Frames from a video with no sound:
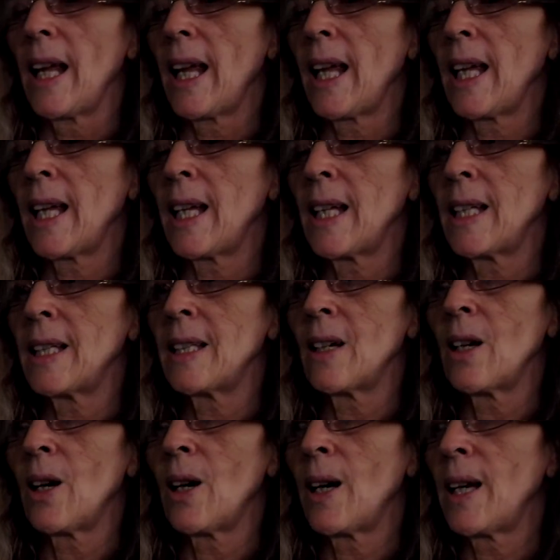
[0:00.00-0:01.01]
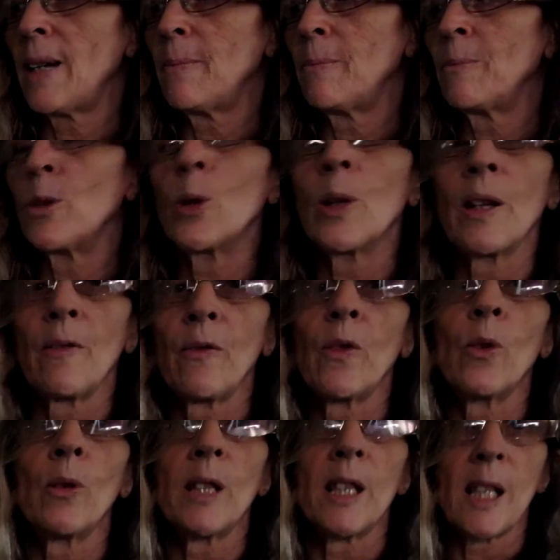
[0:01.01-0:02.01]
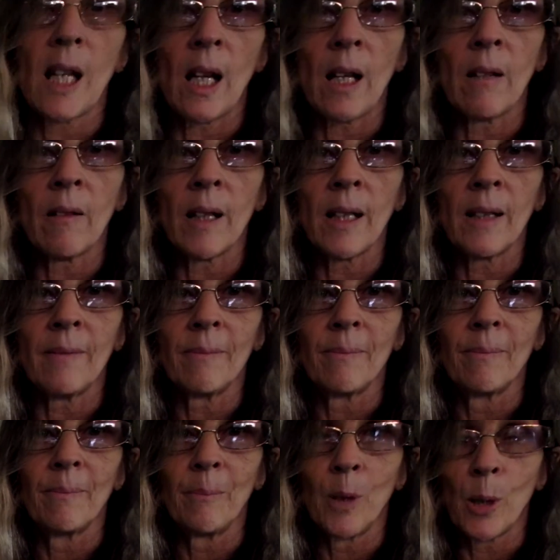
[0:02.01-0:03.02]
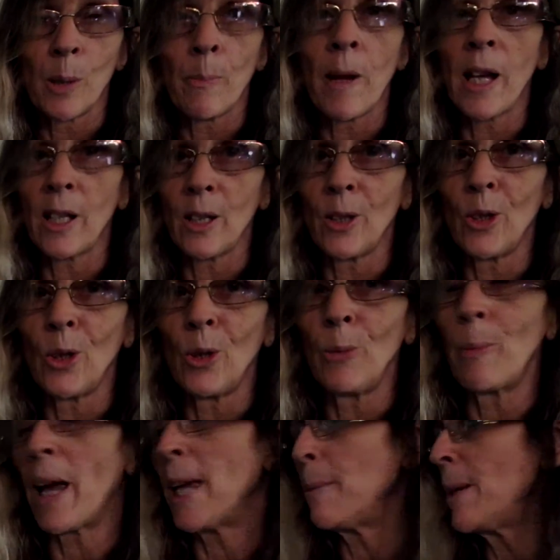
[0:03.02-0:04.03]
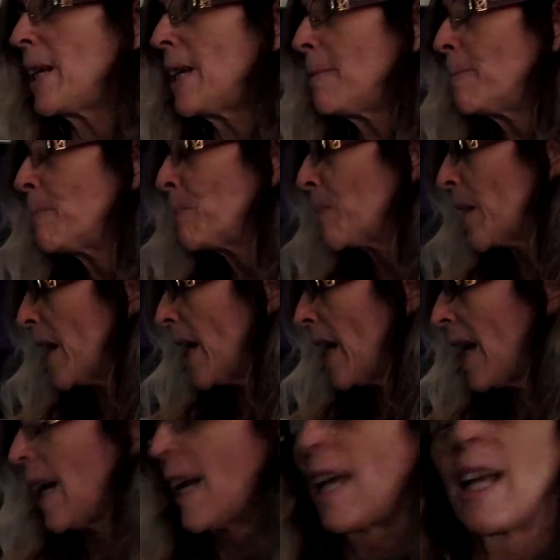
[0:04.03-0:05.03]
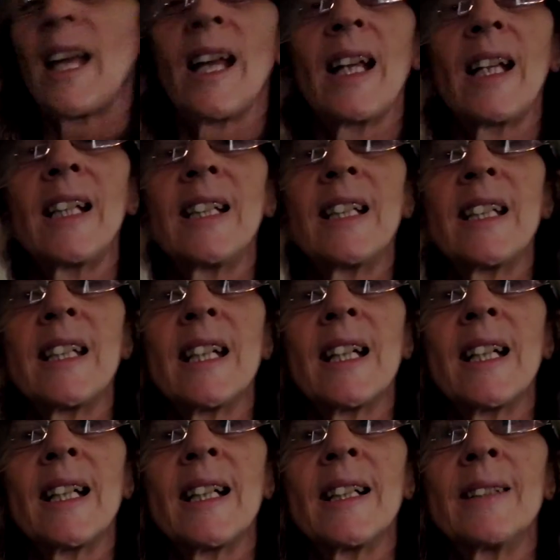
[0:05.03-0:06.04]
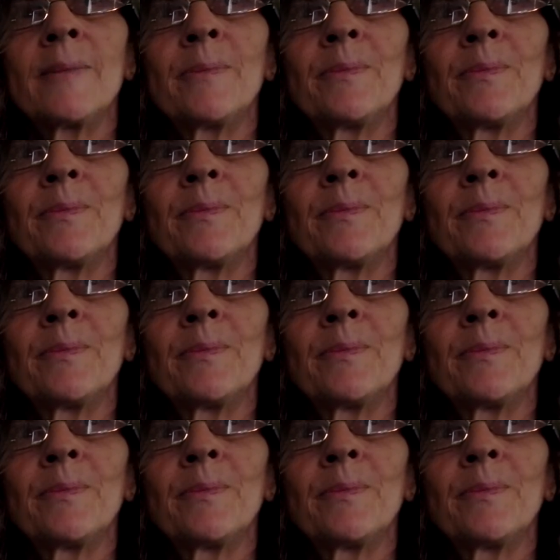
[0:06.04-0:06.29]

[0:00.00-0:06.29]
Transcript: and I'm looking forward to hearing more about your new baby. And yeah,